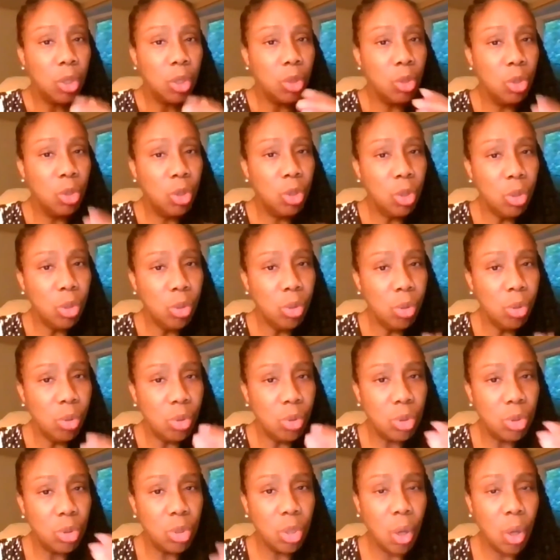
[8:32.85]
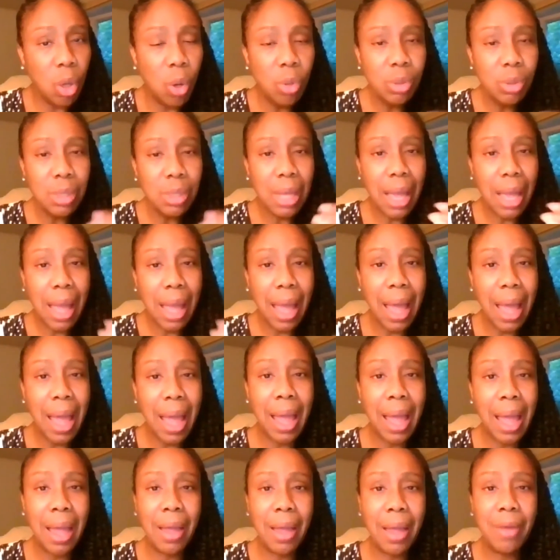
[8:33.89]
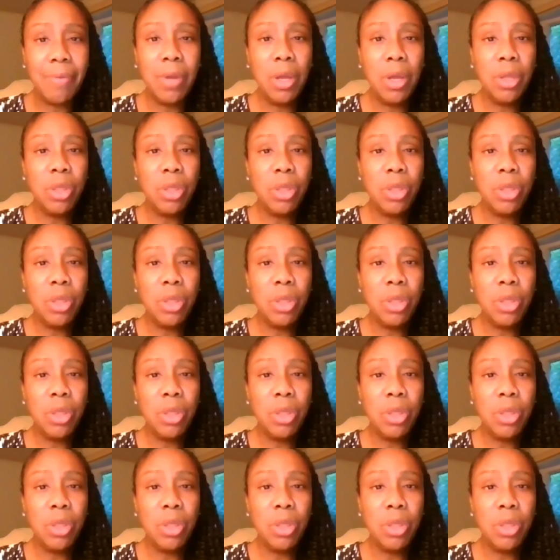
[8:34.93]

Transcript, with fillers: you don't have